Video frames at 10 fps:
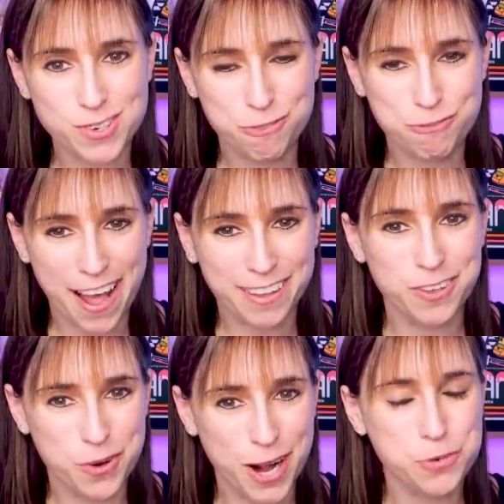So the fact
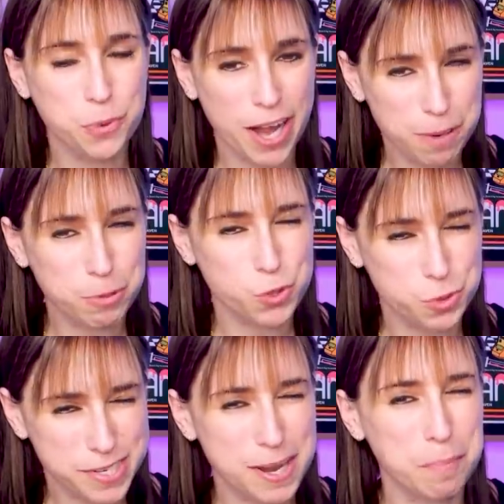that you guys were able
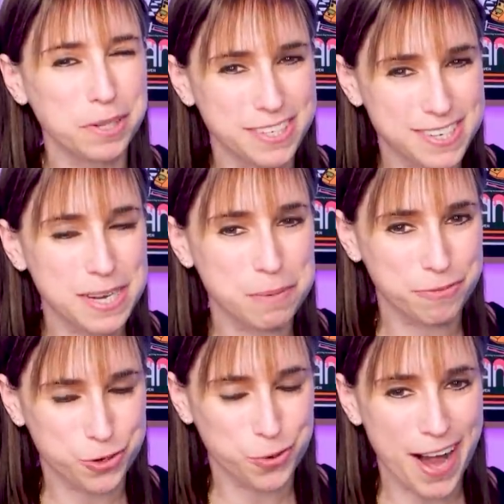to assemble a team
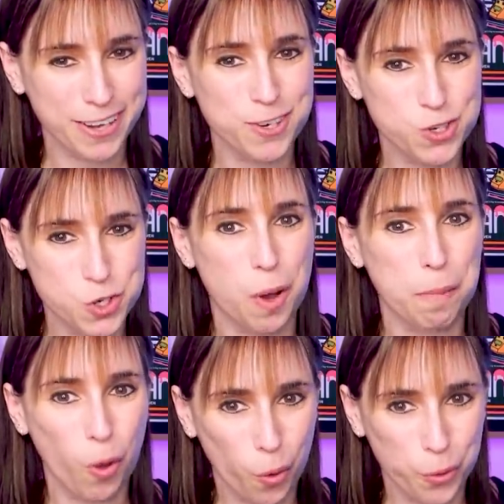of directors to
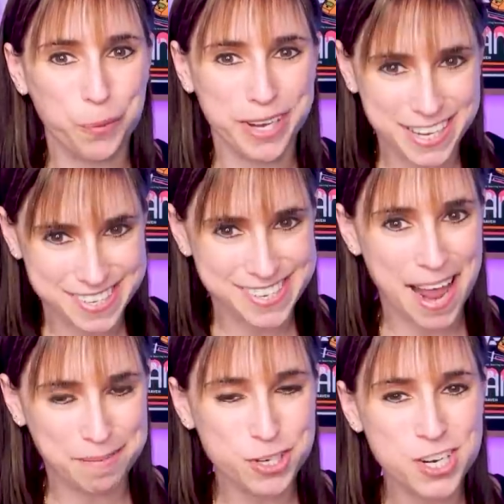uphold what he
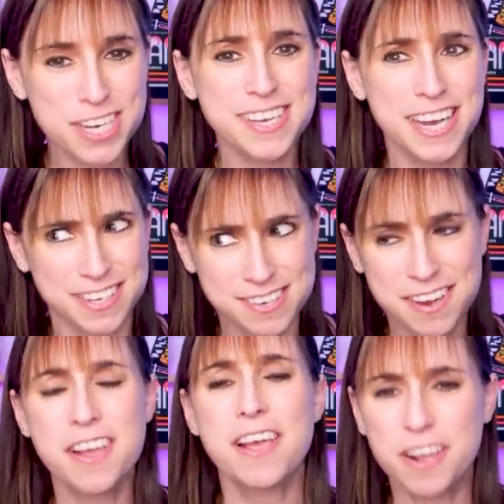establishes is
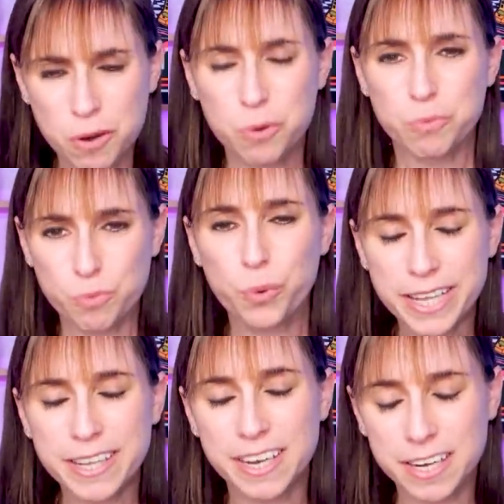
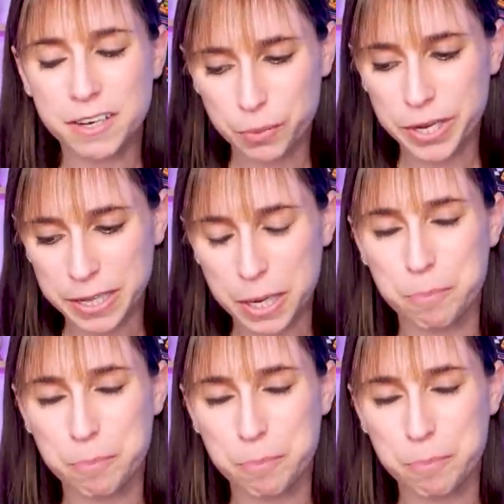really, really